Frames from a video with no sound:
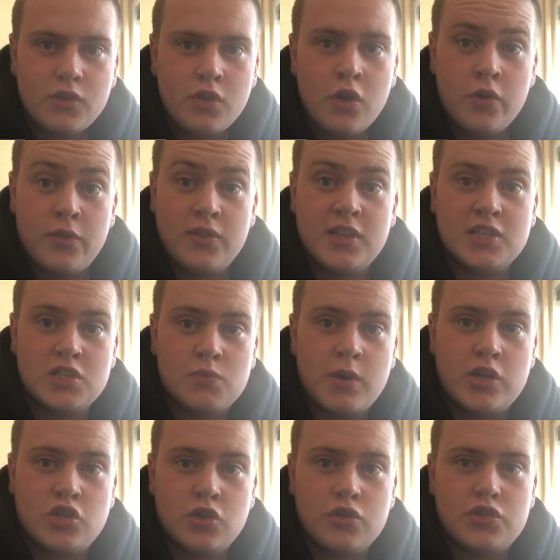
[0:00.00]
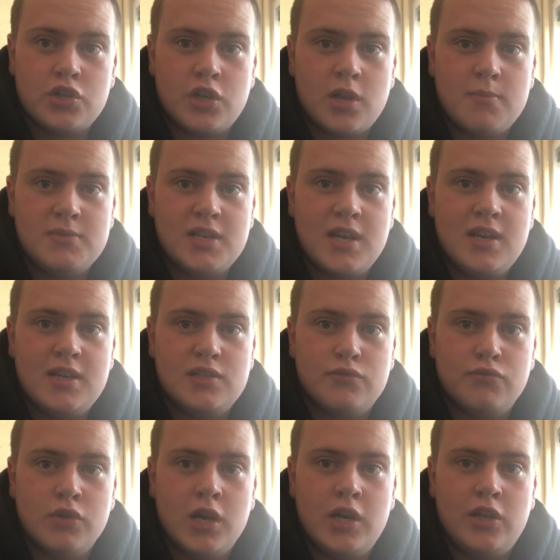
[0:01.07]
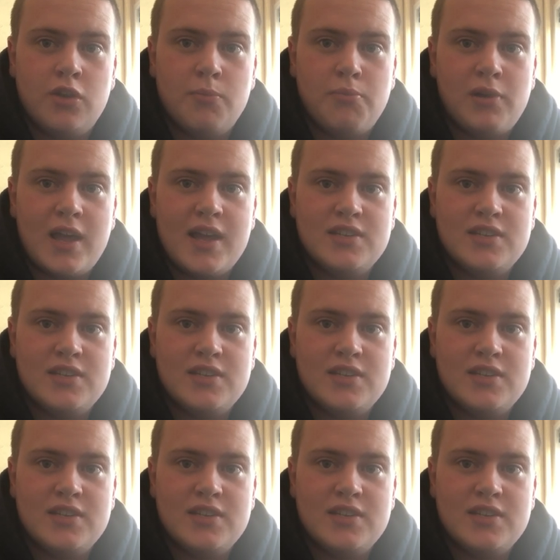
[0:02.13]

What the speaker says: I think this is where Johnson comes in. He's a really good player.